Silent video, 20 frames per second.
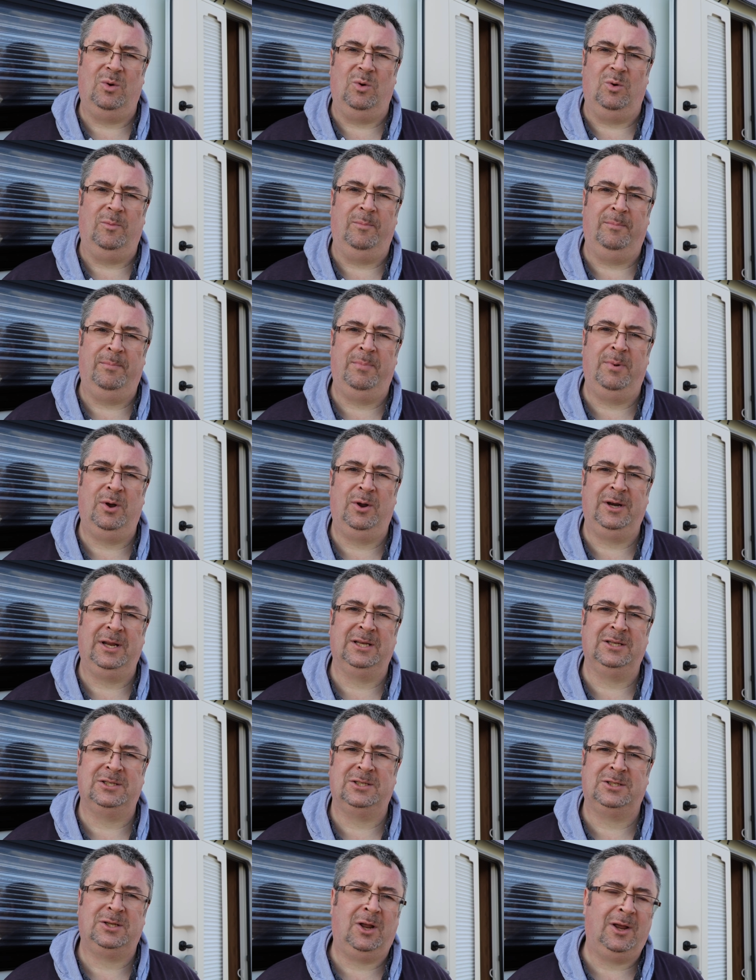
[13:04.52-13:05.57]
or burning
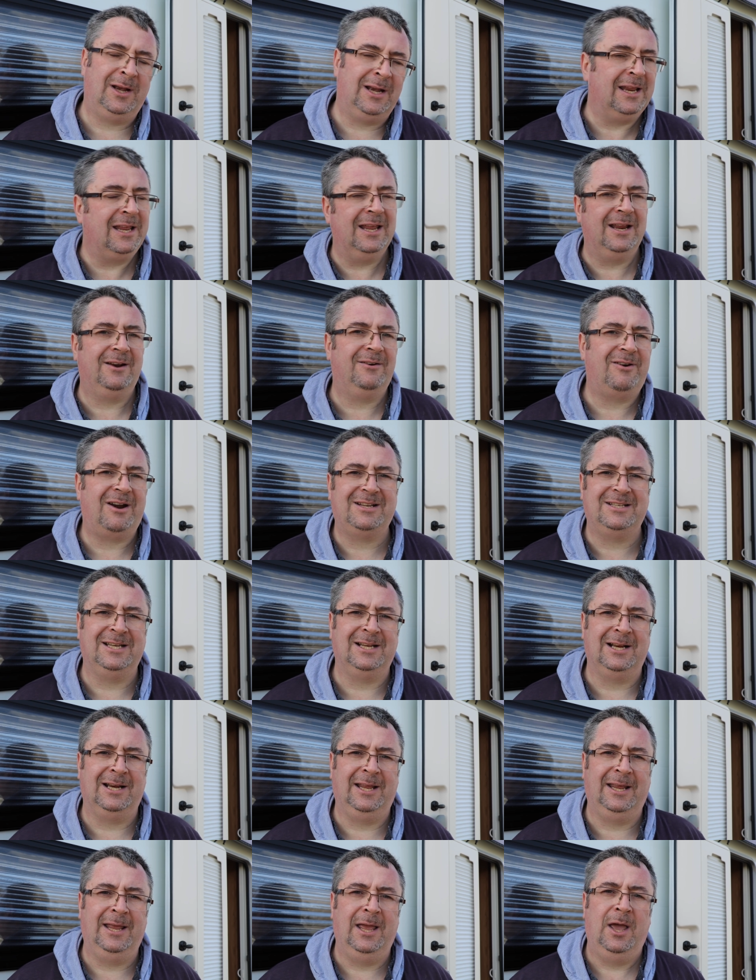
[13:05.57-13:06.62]
slightly
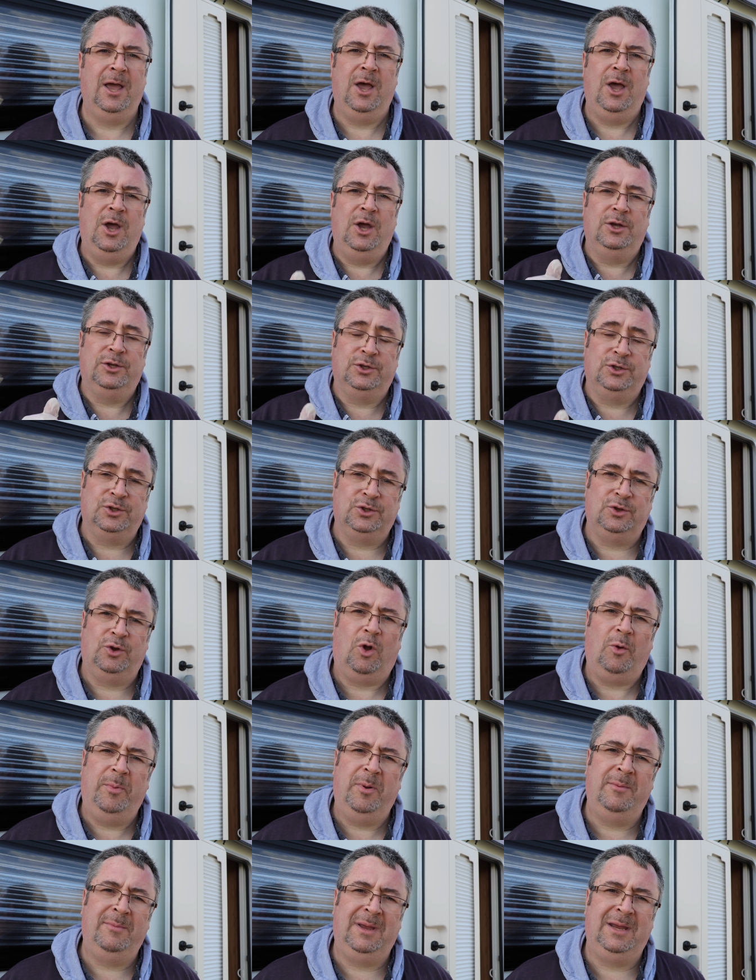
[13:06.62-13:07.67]
erratically,
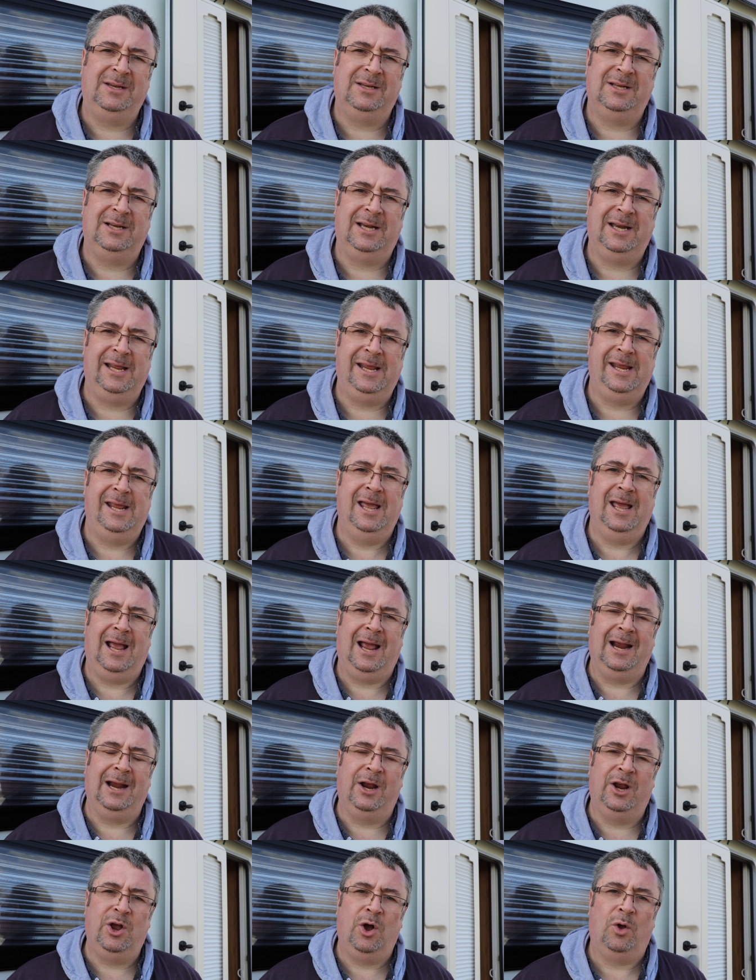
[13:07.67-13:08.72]
stop immediately
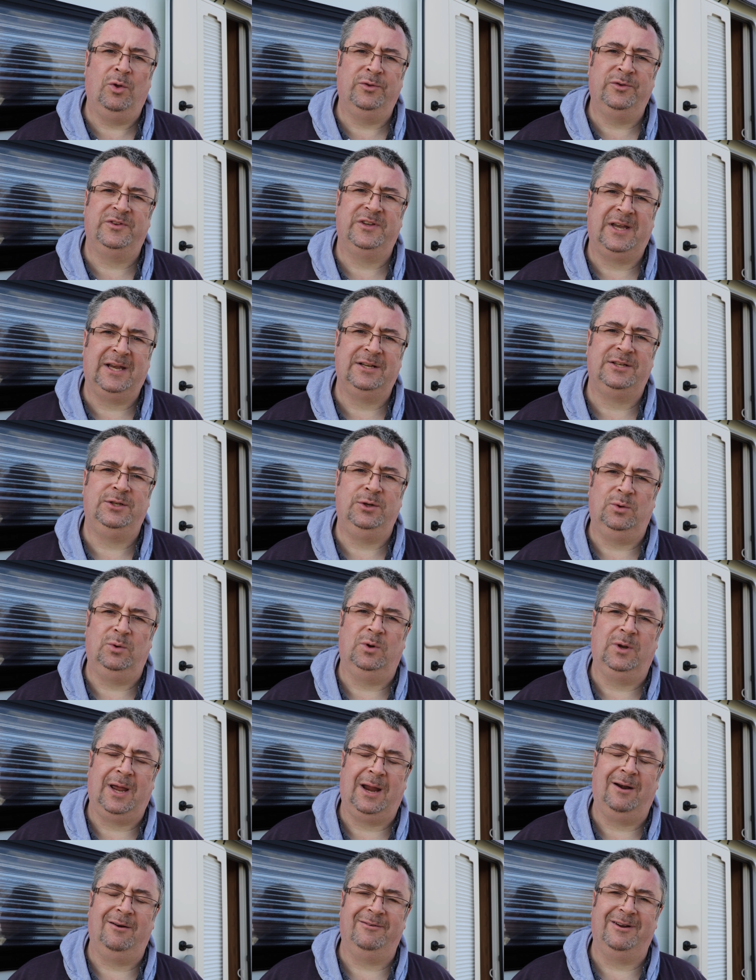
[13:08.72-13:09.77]
and contact your
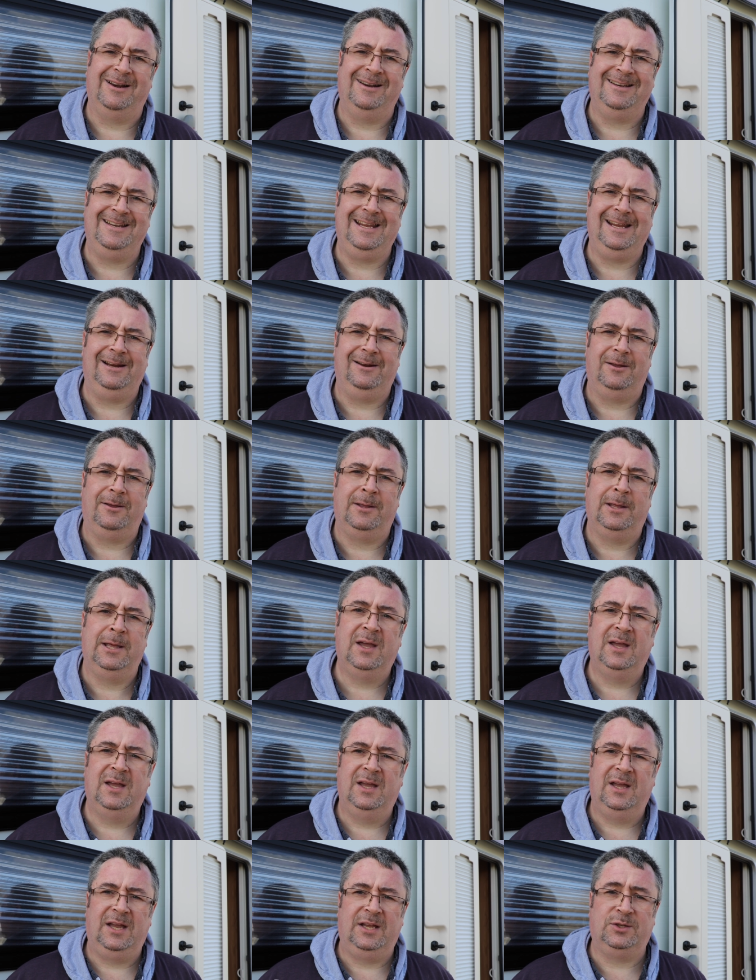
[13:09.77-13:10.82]
caravan dealer.
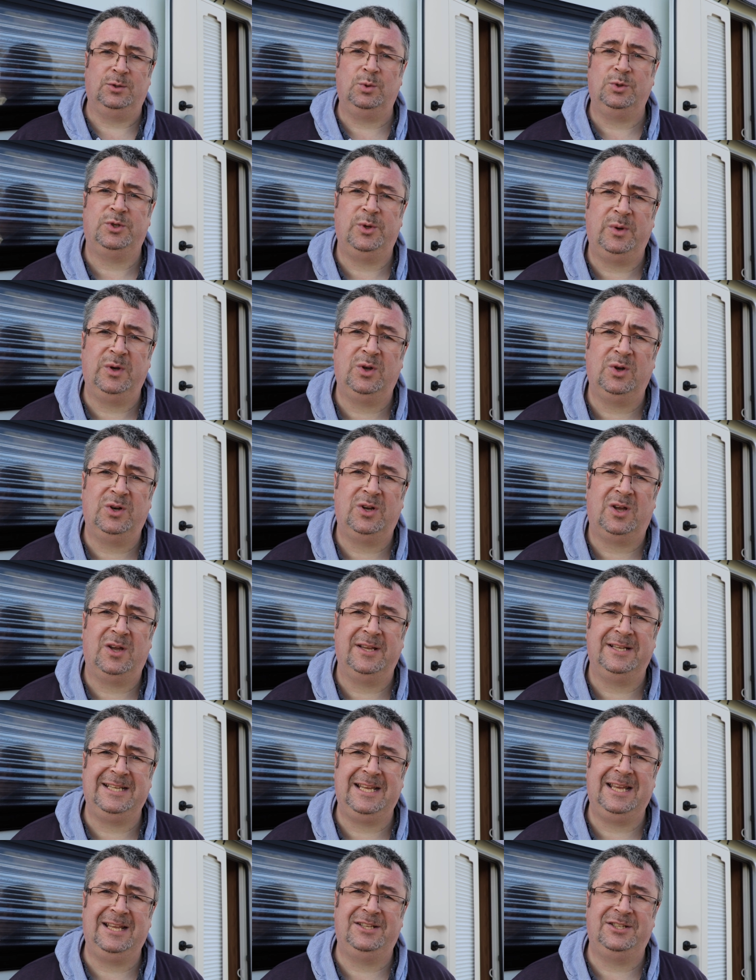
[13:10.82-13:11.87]
It's also a good
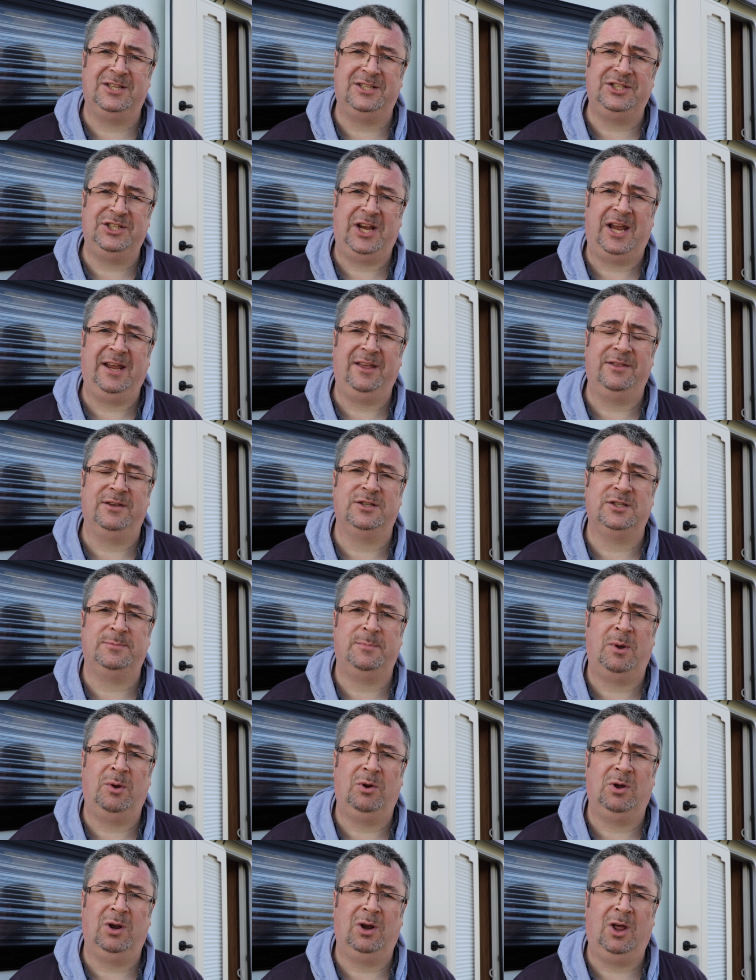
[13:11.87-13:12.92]
idea to check the
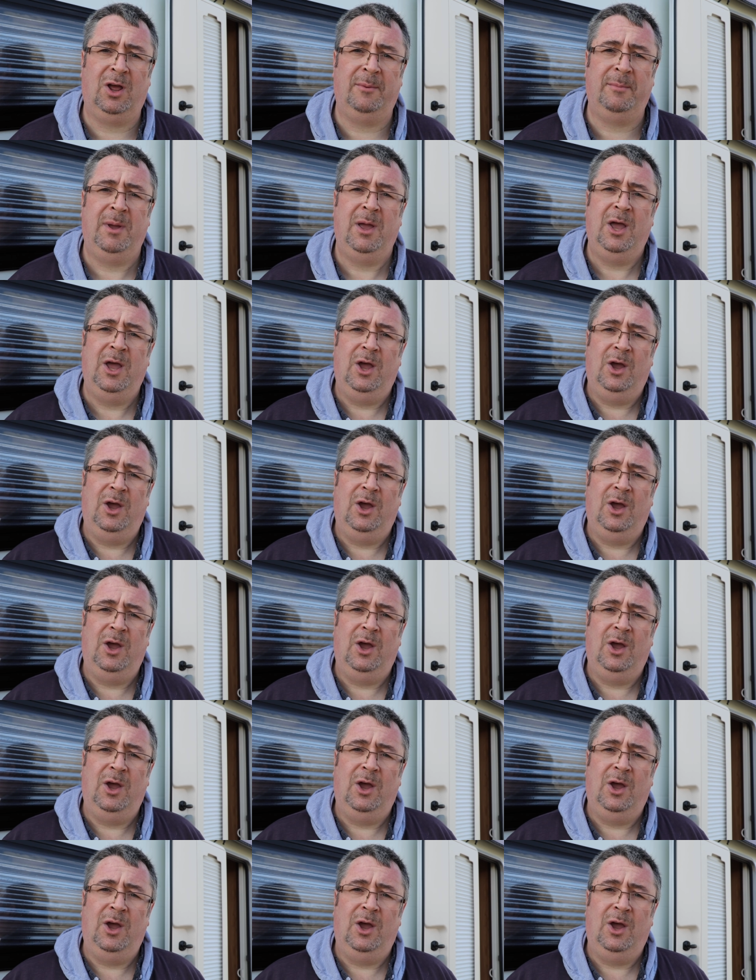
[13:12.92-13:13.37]
smoke alarm.